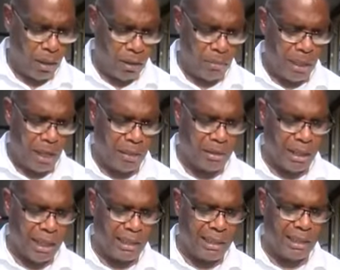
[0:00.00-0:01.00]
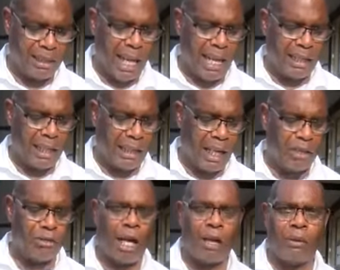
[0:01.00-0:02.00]
The mayor says he signed that
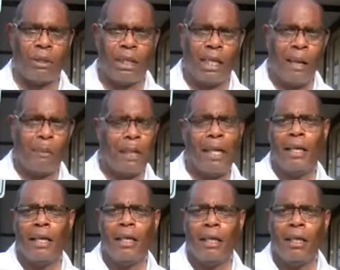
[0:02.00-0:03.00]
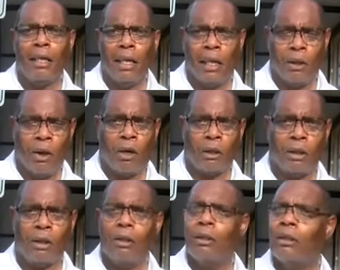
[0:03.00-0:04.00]
contract with the company in
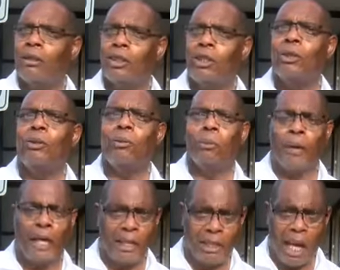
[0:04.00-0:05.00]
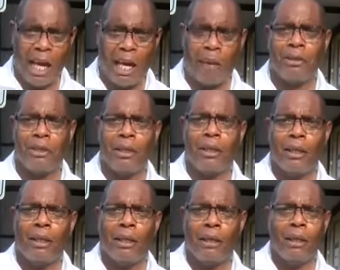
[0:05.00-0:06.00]
order to bring jobs
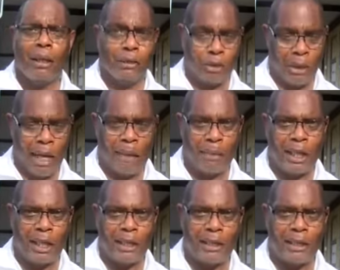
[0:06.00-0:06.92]
to Aberdeen.